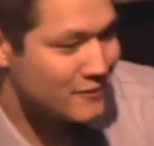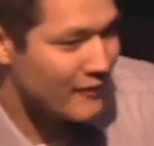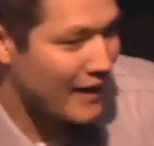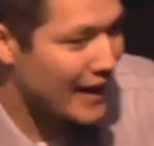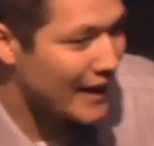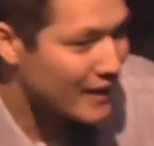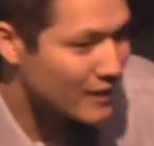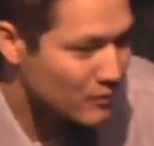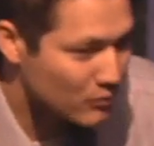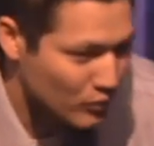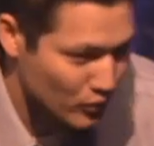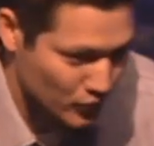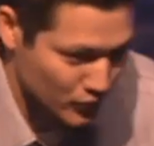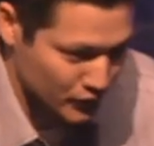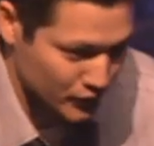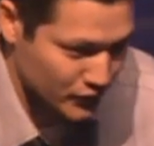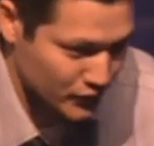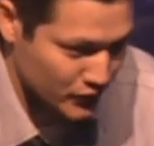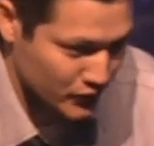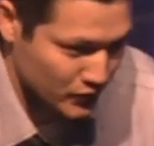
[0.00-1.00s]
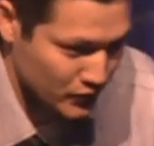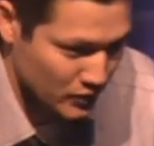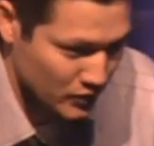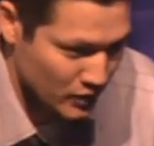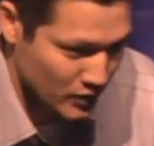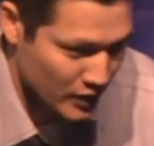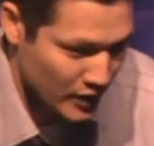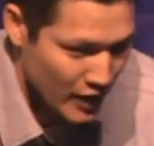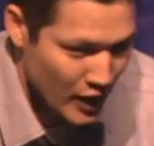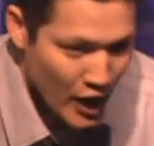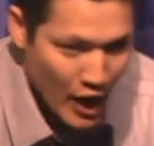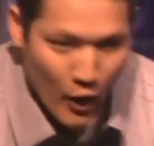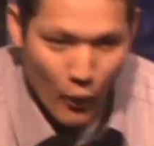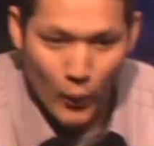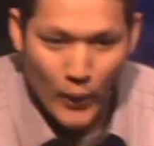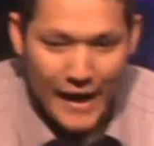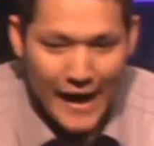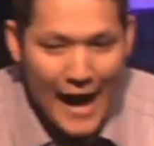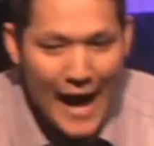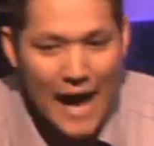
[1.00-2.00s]
of animals.
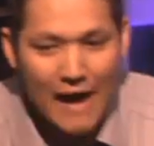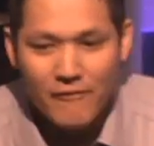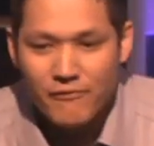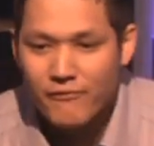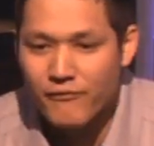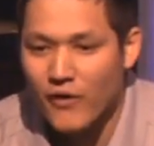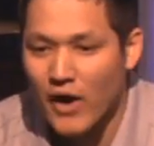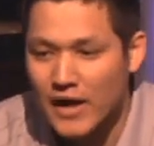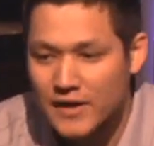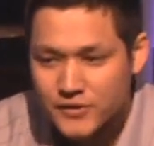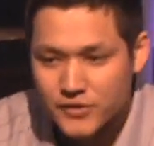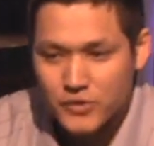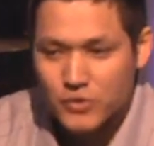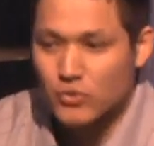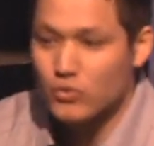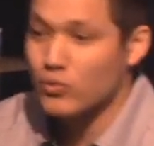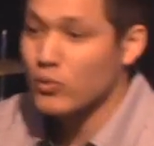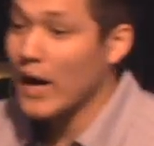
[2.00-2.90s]
We have fossil